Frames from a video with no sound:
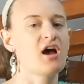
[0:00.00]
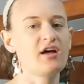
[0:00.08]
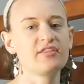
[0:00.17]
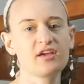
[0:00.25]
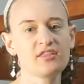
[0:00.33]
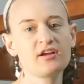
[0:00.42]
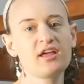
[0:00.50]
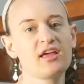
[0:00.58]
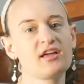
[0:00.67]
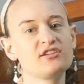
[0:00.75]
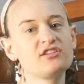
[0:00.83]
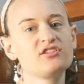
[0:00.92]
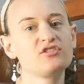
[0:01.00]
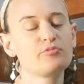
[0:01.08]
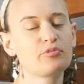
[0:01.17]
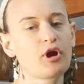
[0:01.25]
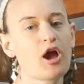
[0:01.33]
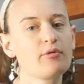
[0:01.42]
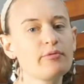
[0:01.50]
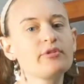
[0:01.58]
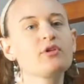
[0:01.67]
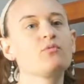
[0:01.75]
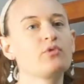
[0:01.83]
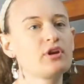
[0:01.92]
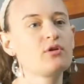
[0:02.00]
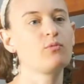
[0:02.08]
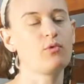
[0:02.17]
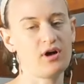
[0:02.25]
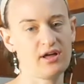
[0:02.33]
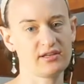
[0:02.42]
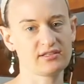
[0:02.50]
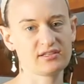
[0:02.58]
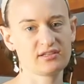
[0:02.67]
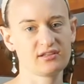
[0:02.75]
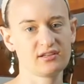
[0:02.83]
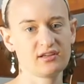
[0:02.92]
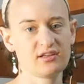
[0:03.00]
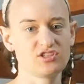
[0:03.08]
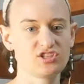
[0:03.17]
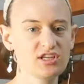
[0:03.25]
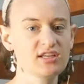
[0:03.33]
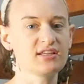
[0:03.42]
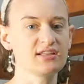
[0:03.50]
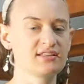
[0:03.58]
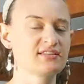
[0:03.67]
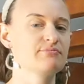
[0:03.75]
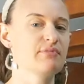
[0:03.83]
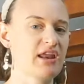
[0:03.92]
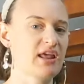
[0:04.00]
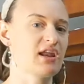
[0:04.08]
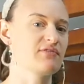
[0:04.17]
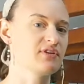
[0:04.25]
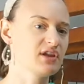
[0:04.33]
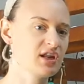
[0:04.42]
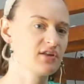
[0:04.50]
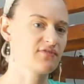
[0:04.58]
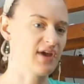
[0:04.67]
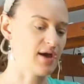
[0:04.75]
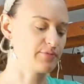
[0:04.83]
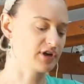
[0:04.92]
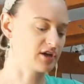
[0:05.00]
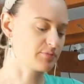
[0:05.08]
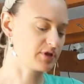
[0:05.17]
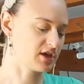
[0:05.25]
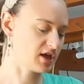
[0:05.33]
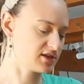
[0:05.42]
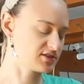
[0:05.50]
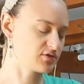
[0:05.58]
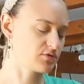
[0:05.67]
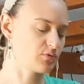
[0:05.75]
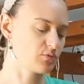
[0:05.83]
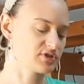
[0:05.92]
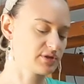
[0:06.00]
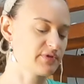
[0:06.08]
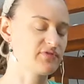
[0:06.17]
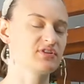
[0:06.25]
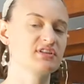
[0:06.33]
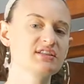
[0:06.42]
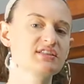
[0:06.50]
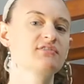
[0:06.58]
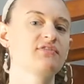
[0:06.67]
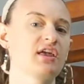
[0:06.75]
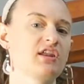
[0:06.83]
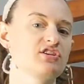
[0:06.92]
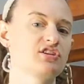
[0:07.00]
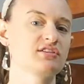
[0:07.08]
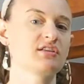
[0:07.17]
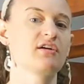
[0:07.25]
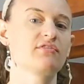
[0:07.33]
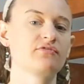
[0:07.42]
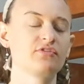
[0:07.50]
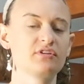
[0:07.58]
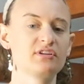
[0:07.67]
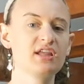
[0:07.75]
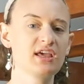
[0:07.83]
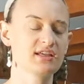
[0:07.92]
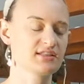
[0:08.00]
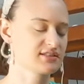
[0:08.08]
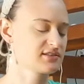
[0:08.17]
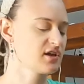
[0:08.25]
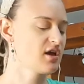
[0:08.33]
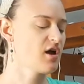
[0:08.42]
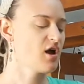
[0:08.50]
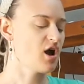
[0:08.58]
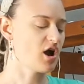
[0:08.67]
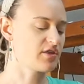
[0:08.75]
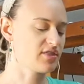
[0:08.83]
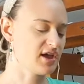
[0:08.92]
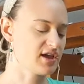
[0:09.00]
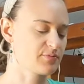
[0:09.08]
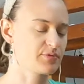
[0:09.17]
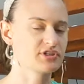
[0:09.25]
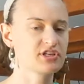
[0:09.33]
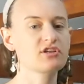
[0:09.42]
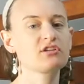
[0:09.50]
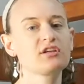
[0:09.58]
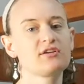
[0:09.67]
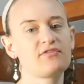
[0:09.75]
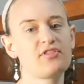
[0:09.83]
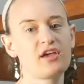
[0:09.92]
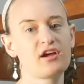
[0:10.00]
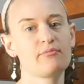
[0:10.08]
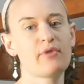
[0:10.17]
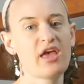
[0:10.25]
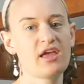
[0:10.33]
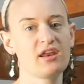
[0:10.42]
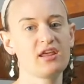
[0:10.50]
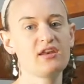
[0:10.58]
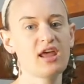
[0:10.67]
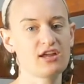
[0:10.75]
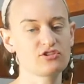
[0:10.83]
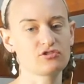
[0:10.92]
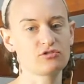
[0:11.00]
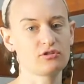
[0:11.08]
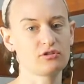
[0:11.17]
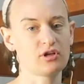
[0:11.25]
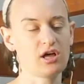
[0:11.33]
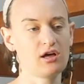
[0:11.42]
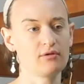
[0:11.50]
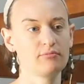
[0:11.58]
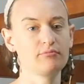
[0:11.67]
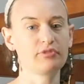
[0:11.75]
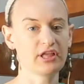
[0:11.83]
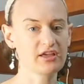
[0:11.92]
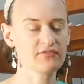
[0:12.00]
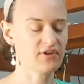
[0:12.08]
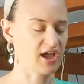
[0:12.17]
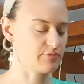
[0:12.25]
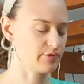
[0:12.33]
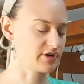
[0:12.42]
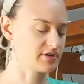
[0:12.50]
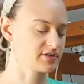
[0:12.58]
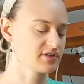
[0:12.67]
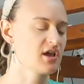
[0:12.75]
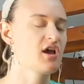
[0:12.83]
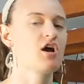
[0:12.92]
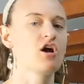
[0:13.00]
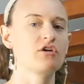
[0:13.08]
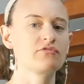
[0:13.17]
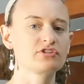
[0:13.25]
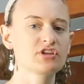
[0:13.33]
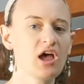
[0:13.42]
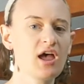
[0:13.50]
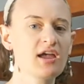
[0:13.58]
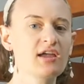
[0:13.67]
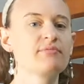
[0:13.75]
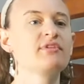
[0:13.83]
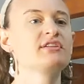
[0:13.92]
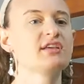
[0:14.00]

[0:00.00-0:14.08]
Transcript: On the other hand, you probably wouldn't want jeans made out of a knitted fabric because some of the disadvantages of knits are that, particularly if they are made in natural plant fibers, over time they